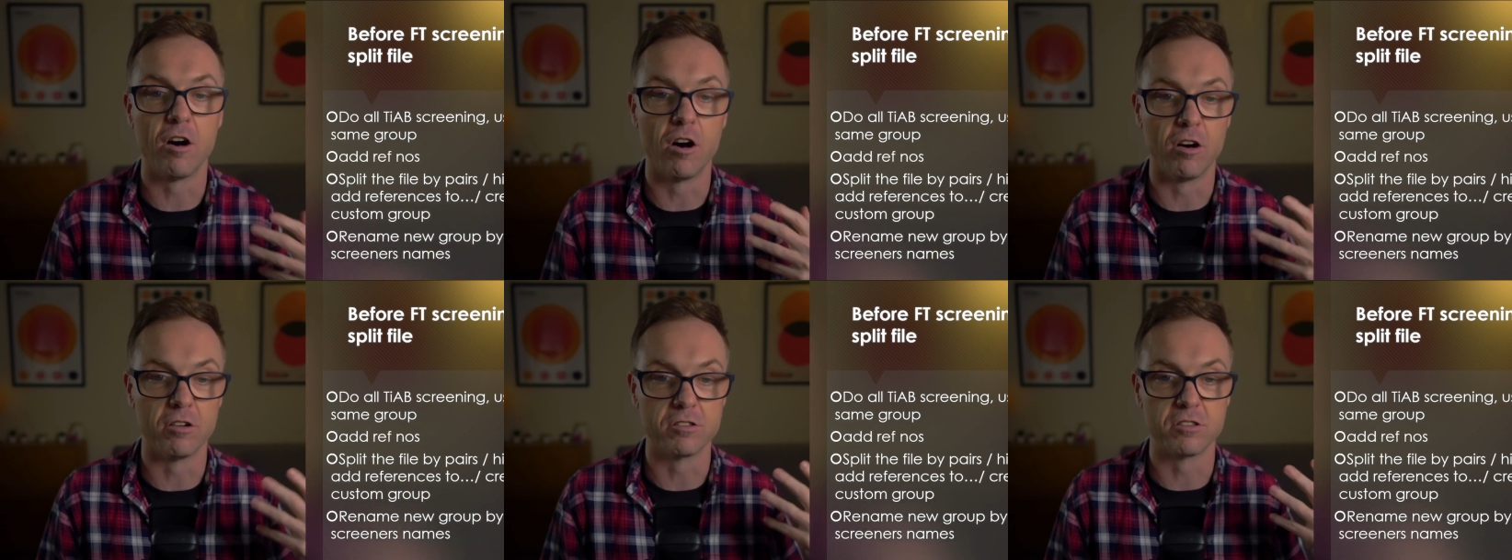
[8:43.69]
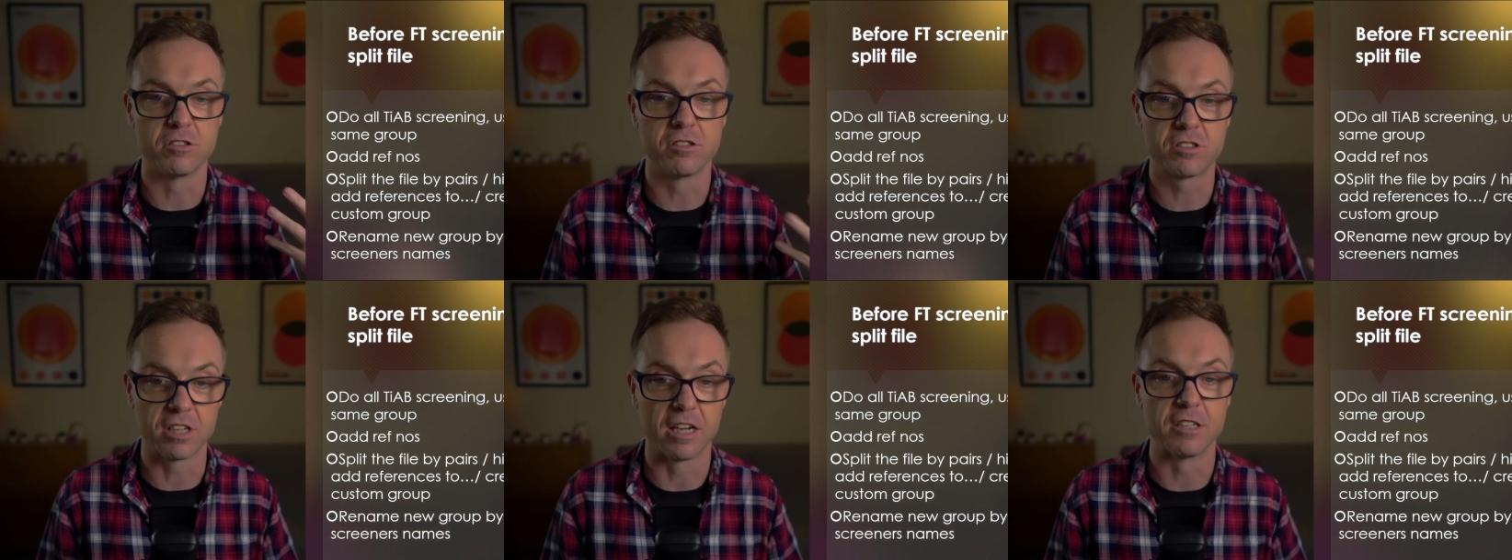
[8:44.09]
on
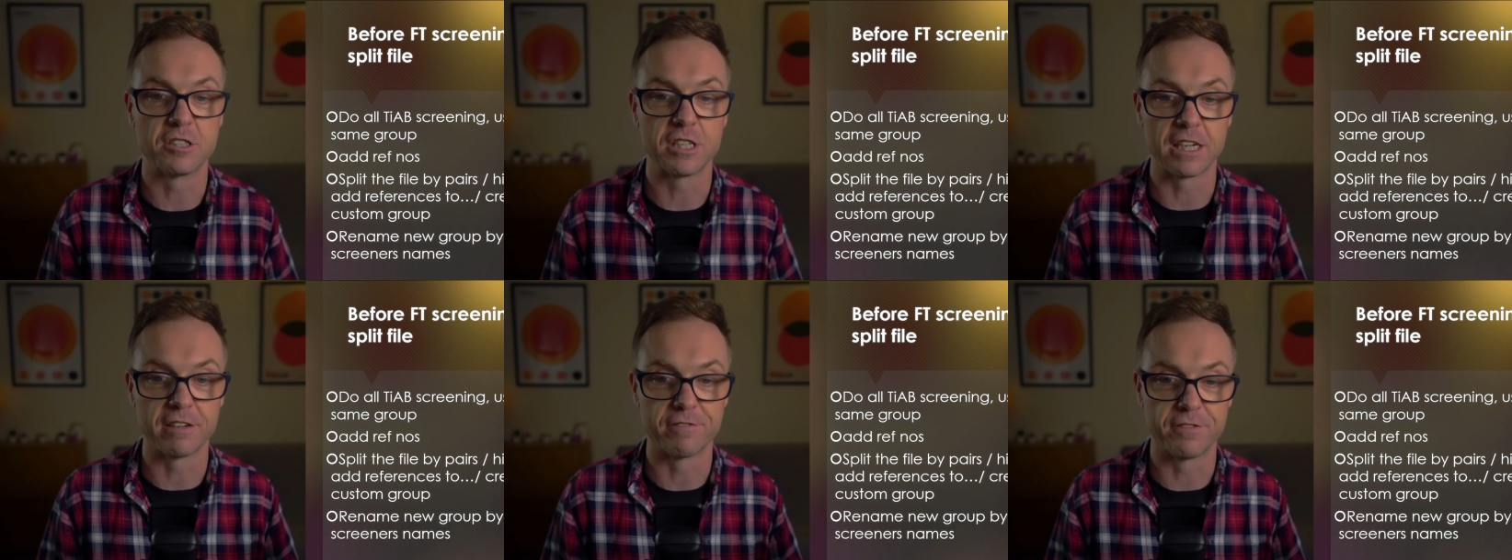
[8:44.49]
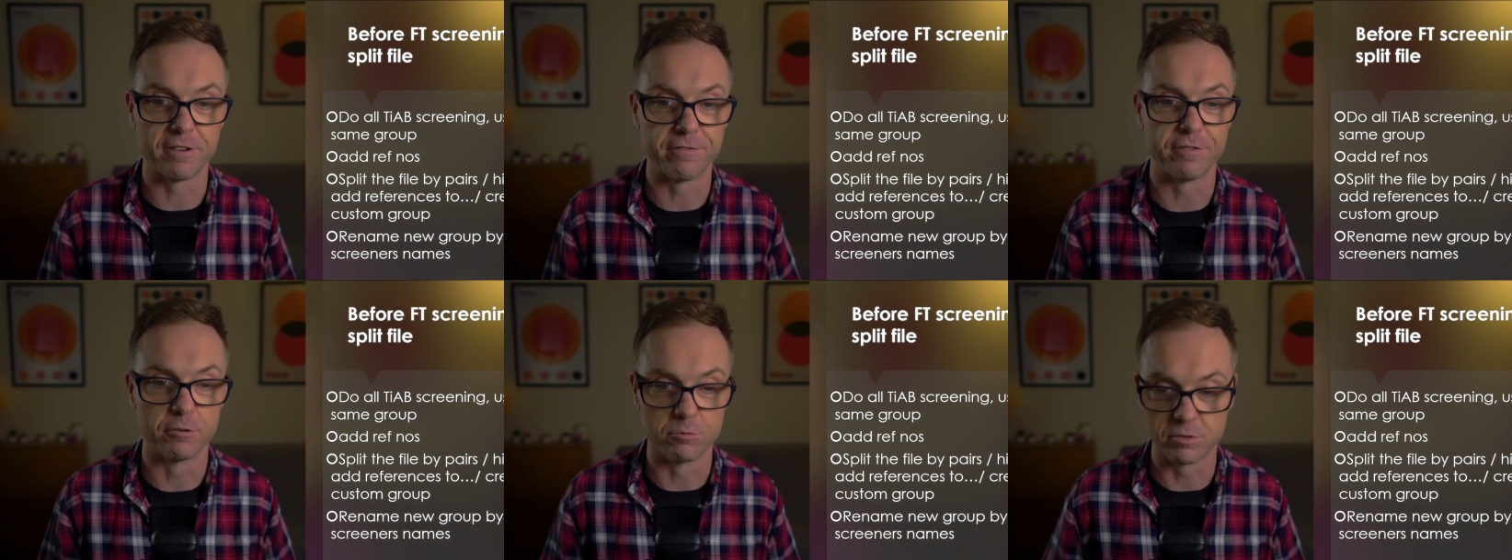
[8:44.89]
searching for
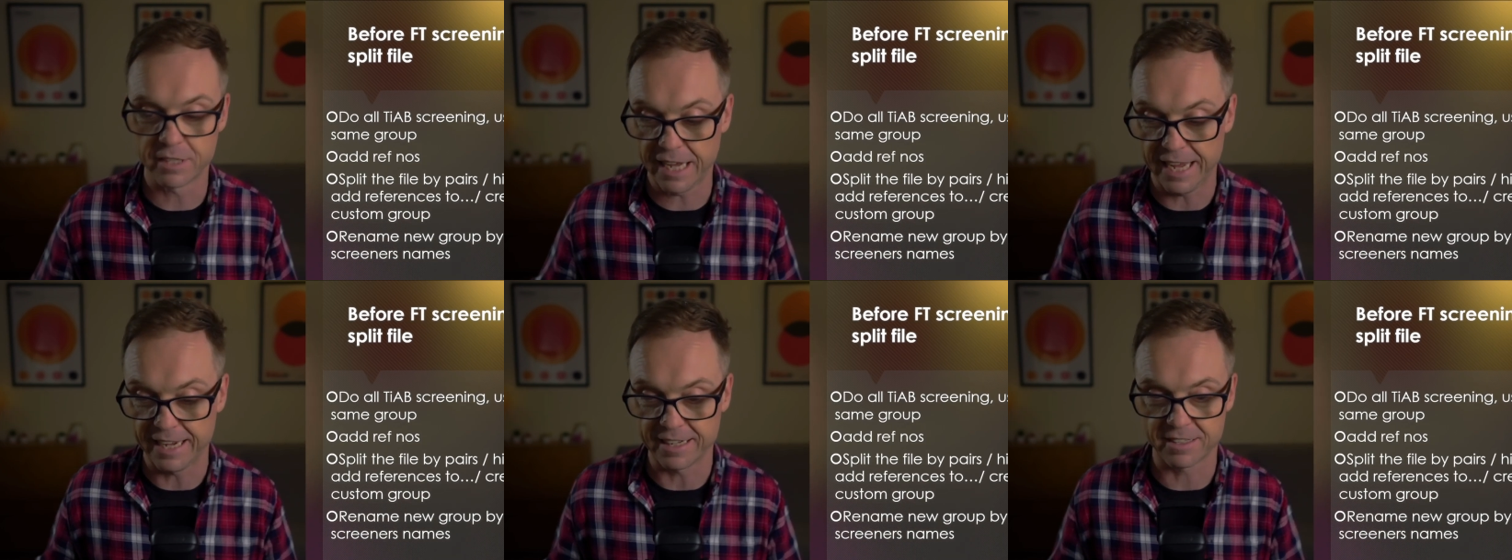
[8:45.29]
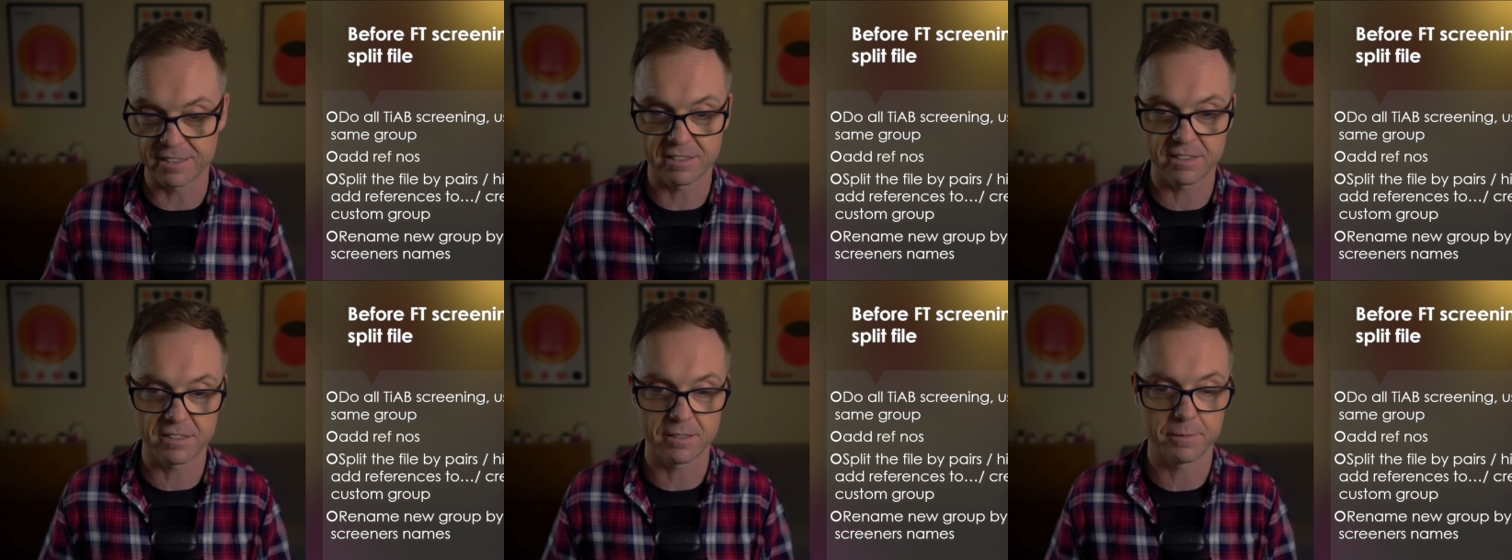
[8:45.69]
full
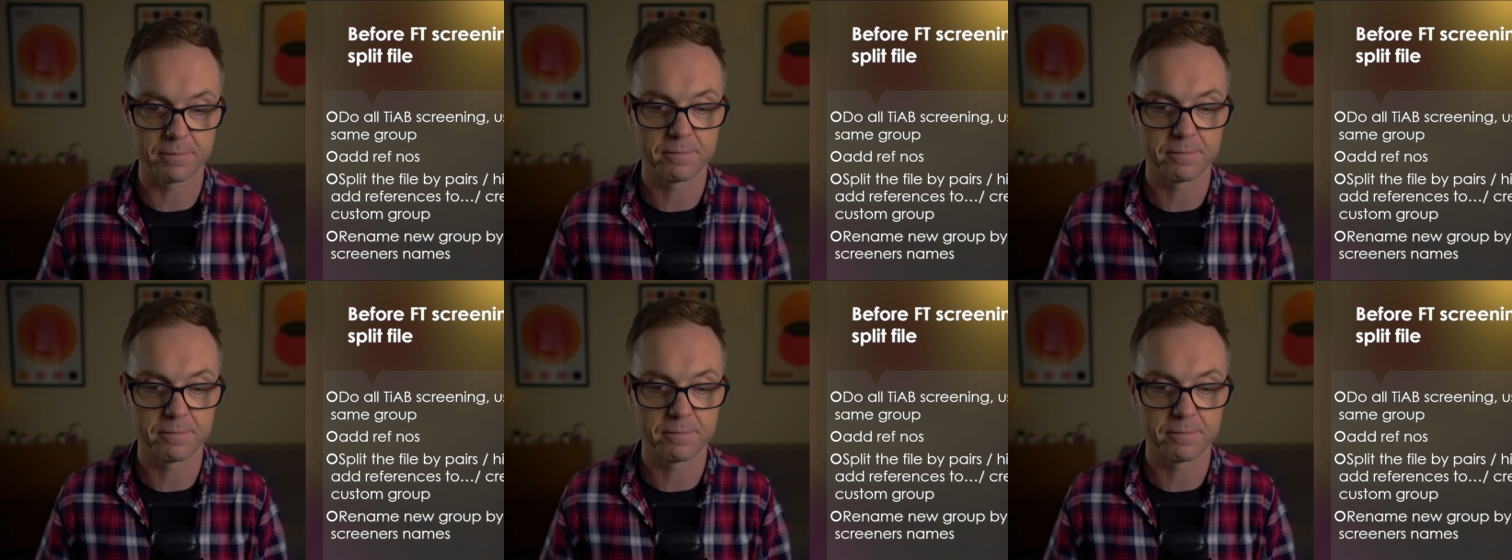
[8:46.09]
texts.